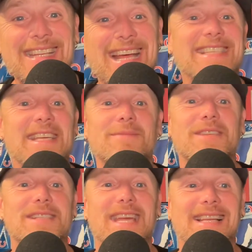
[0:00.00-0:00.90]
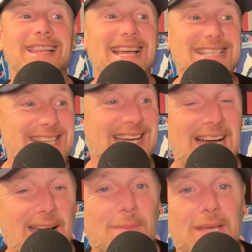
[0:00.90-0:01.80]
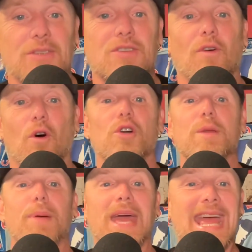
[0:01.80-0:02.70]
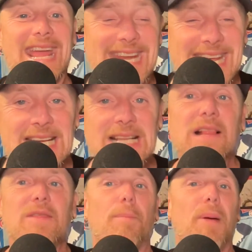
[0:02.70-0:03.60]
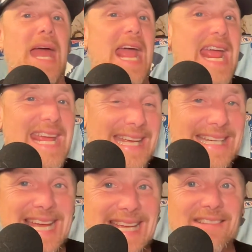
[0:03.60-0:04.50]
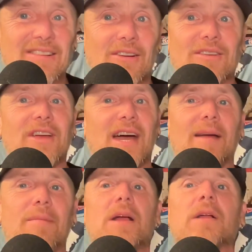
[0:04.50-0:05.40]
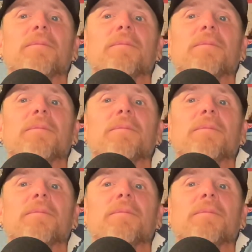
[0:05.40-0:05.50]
That seems to take less time because you've already paid. The paying takes a long time.